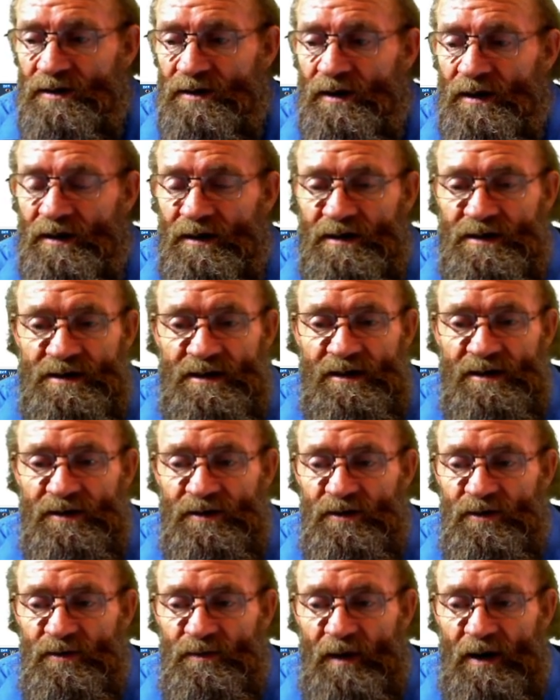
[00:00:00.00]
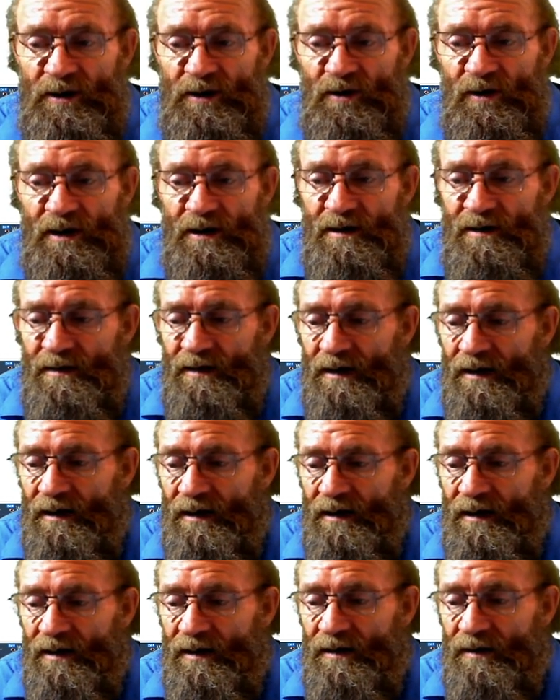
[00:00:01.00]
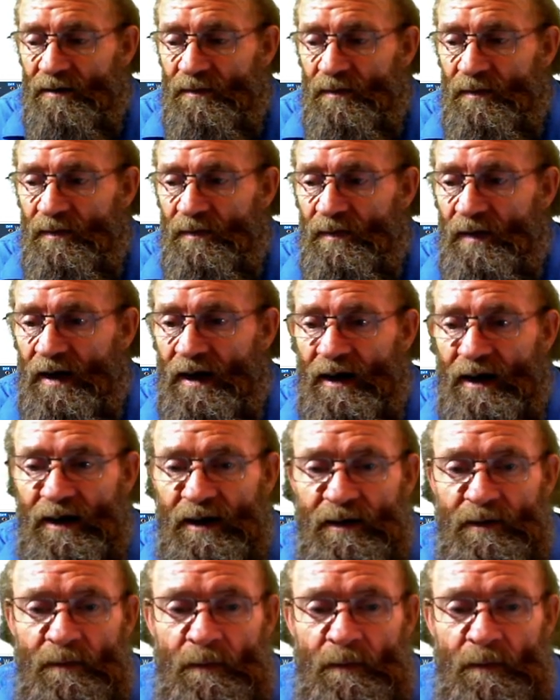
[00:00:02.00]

You can still do manually by